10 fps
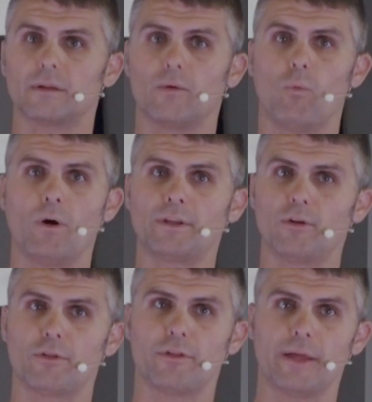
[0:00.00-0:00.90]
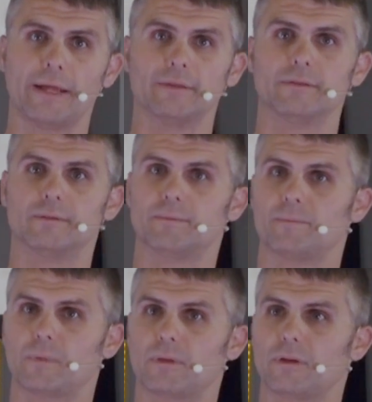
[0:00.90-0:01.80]
one little thing
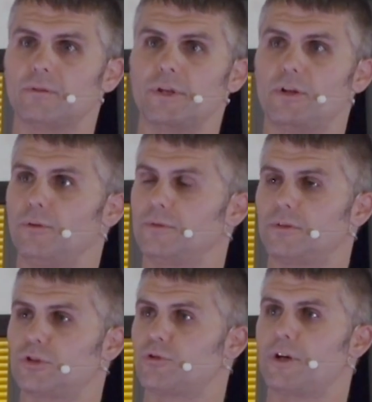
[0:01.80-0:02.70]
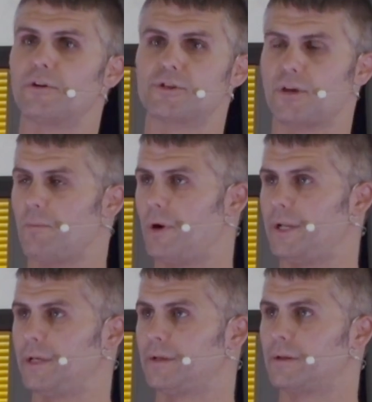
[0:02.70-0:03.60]
that'll trigger
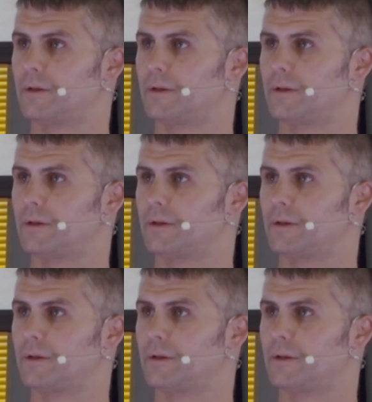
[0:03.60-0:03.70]
somebody.